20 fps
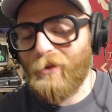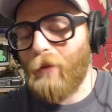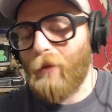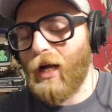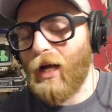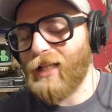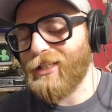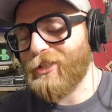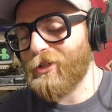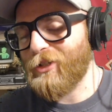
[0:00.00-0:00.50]

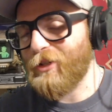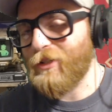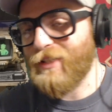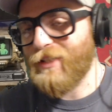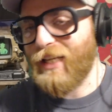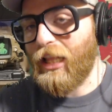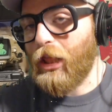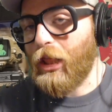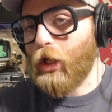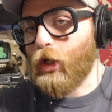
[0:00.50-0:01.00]
monsters
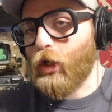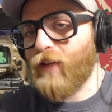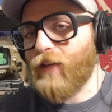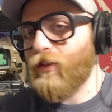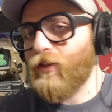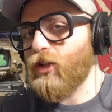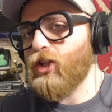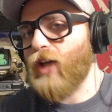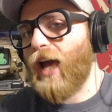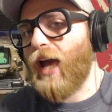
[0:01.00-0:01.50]
that lurk in
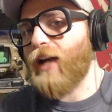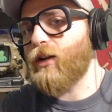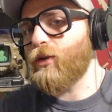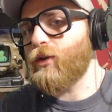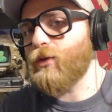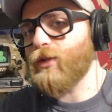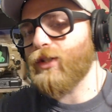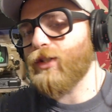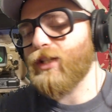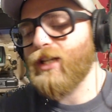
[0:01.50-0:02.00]
the
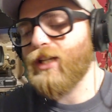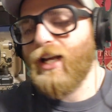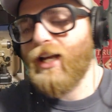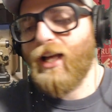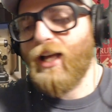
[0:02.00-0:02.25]
shadows.